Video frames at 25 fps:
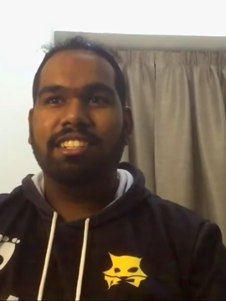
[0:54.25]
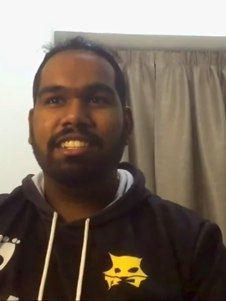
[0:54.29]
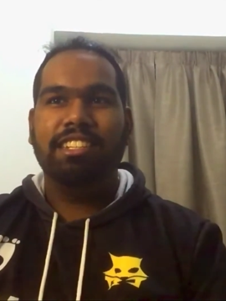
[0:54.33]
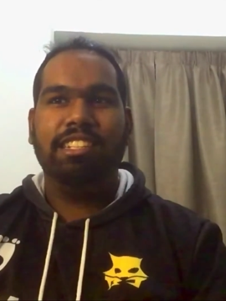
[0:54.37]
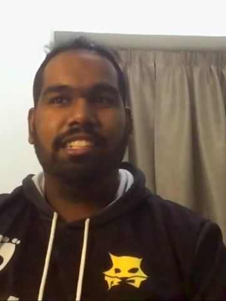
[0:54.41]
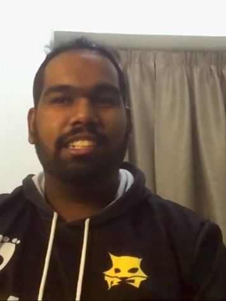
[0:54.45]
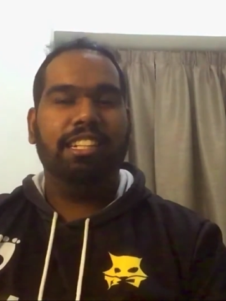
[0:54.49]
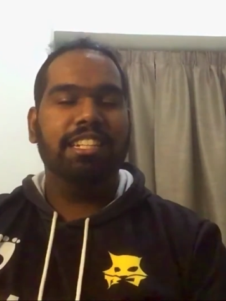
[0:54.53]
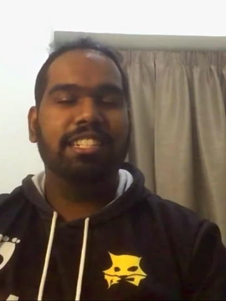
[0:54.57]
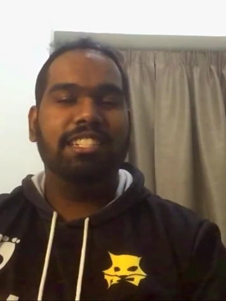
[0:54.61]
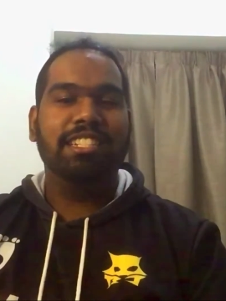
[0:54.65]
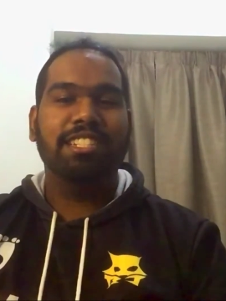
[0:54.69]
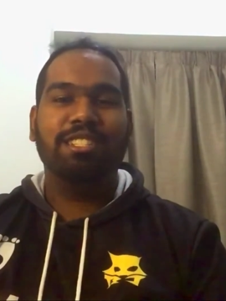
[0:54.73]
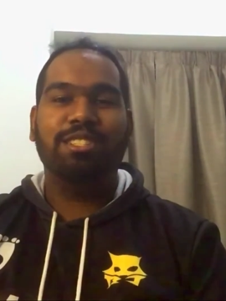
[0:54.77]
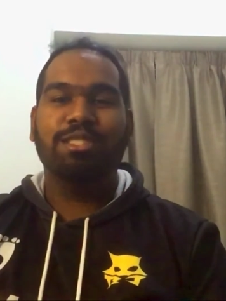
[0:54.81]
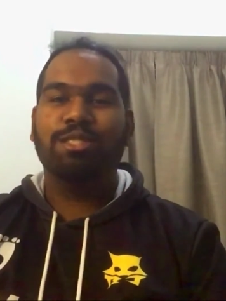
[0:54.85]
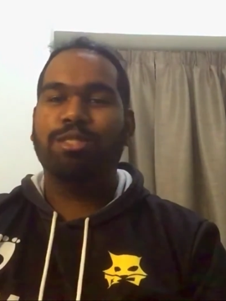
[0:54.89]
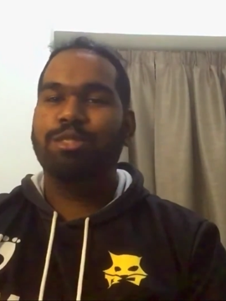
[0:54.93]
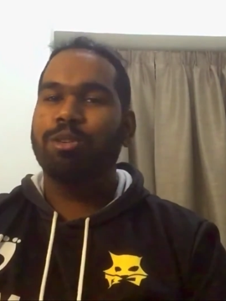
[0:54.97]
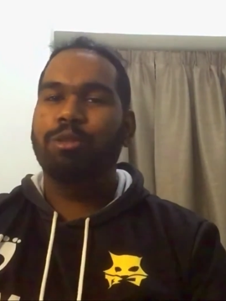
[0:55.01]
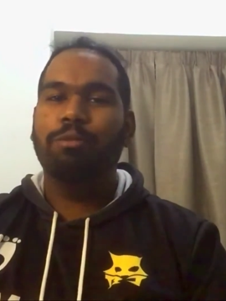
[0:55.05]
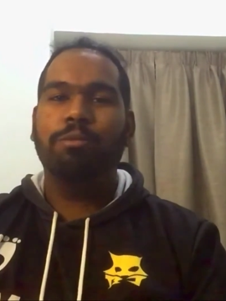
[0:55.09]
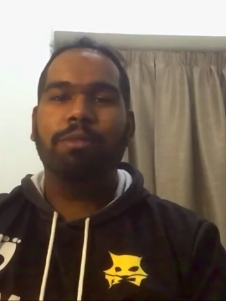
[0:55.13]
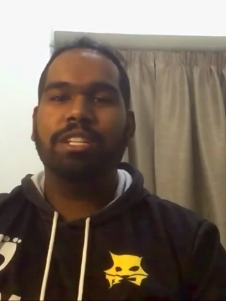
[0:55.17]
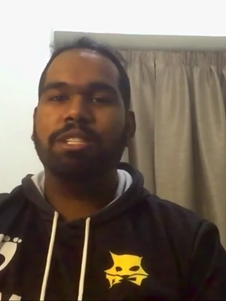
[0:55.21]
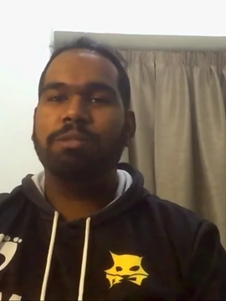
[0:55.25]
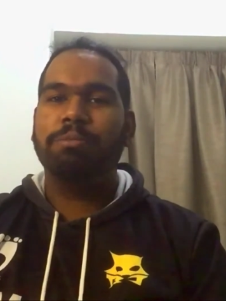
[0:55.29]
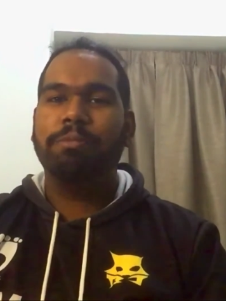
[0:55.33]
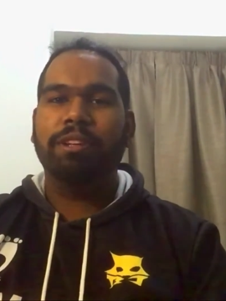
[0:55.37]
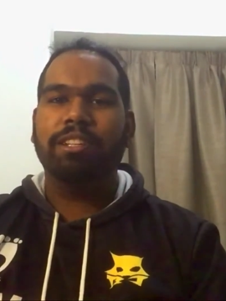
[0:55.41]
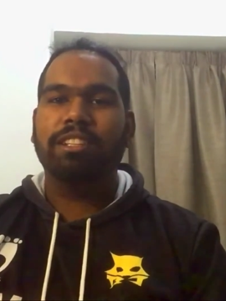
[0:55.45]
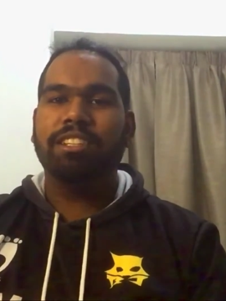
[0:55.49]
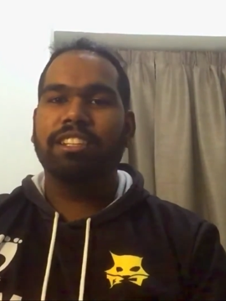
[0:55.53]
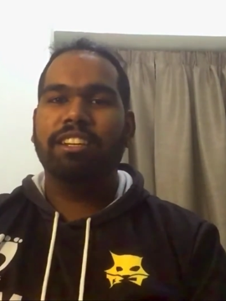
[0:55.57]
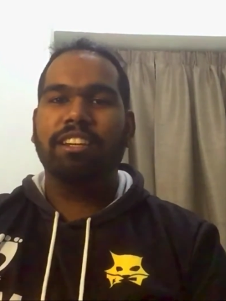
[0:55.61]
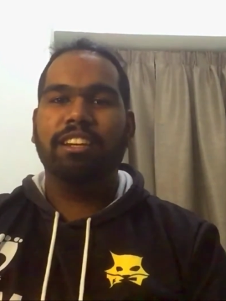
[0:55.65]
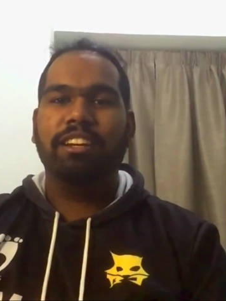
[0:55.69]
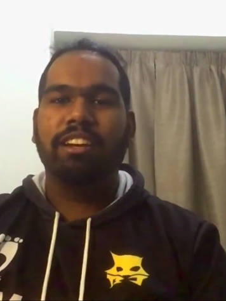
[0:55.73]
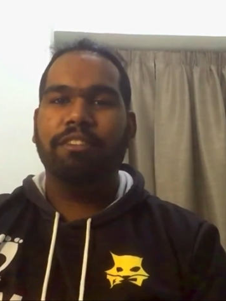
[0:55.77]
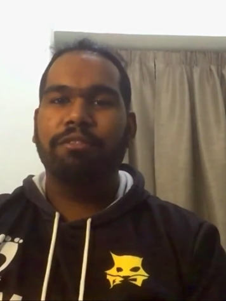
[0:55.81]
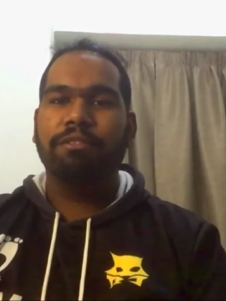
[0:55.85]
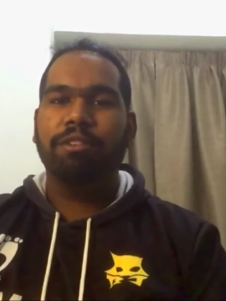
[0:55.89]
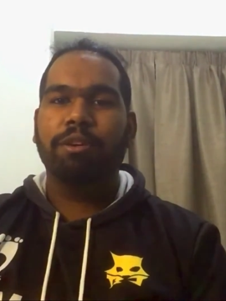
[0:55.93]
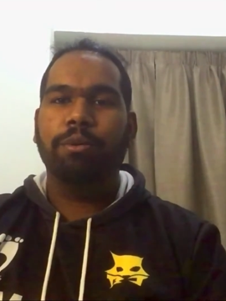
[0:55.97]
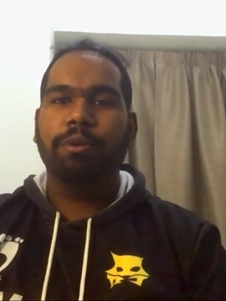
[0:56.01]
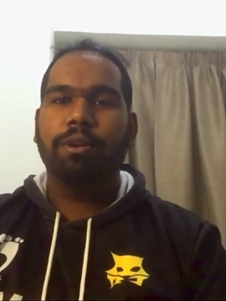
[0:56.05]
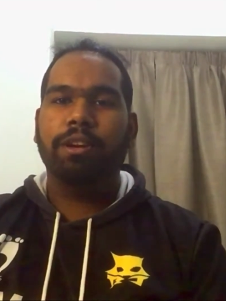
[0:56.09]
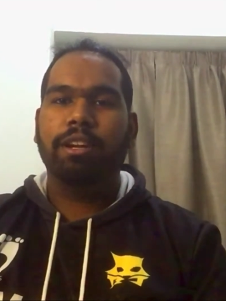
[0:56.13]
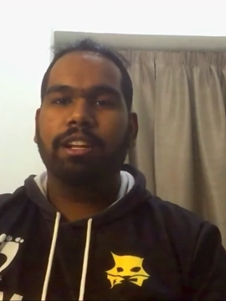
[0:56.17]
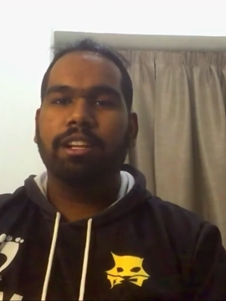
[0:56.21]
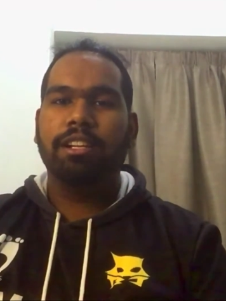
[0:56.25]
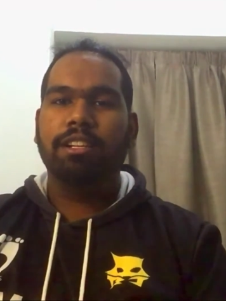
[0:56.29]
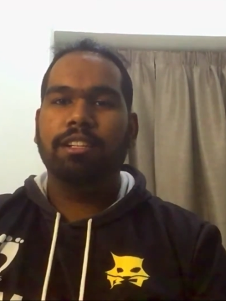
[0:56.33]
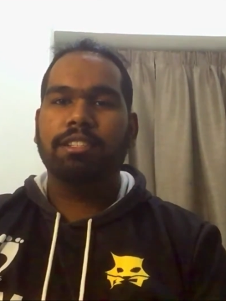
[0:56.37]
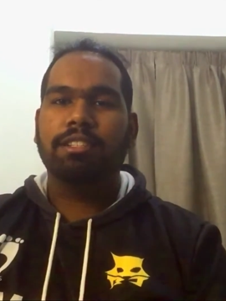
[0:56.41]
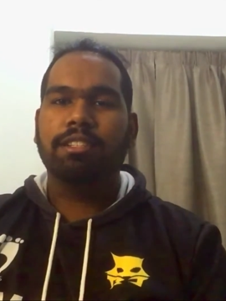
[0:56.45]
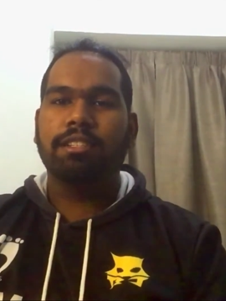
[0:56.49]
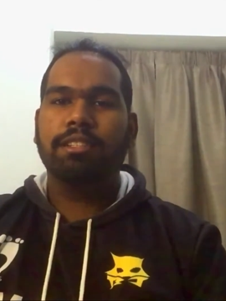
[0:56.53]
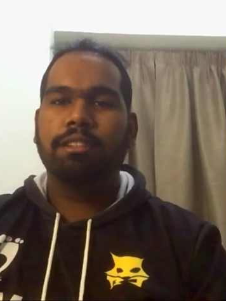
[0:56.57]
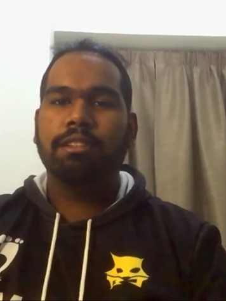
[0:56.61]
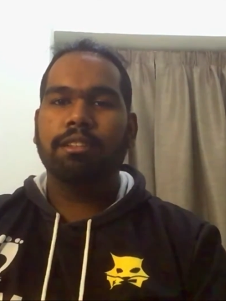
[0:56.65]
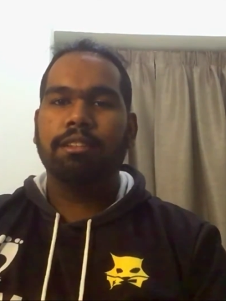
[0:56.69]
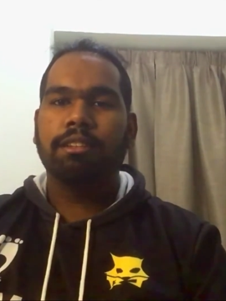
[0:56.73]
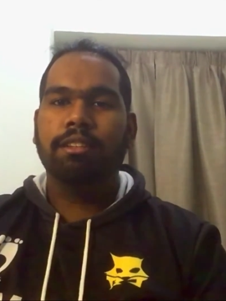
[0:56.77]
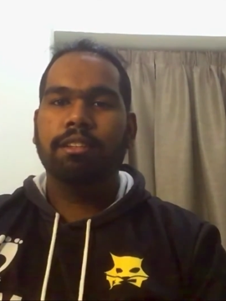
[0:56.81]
He thinks he's so much better than everyone else.